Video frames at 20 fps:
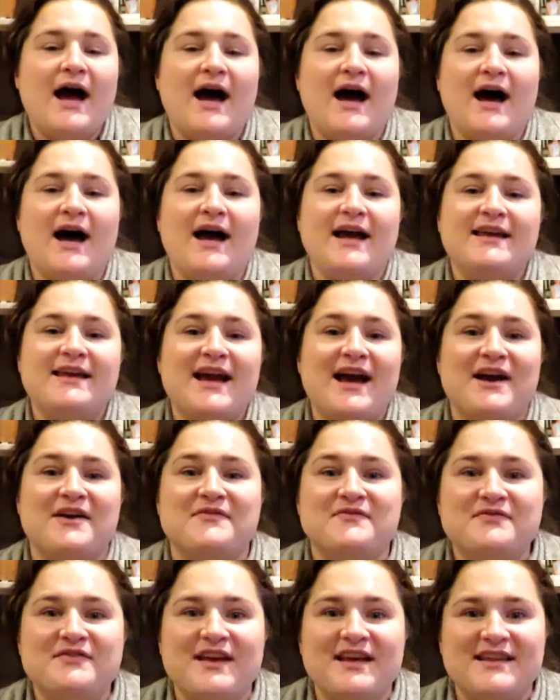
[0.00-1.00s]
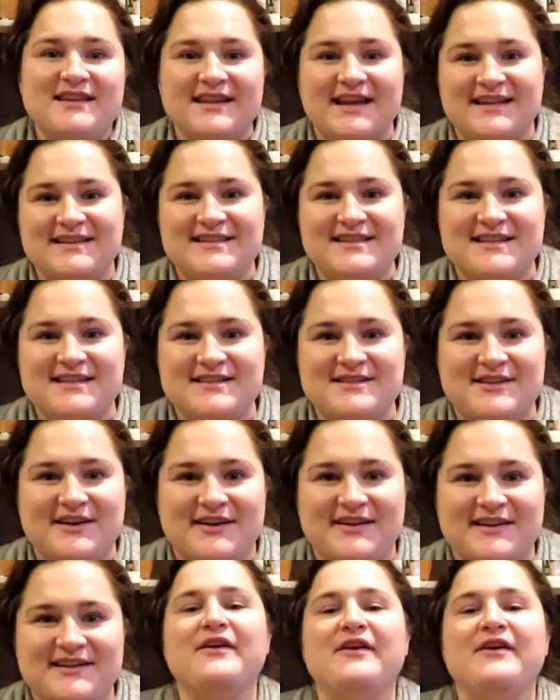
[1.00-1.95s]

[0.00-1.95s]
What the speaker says: Yeah, let's get started.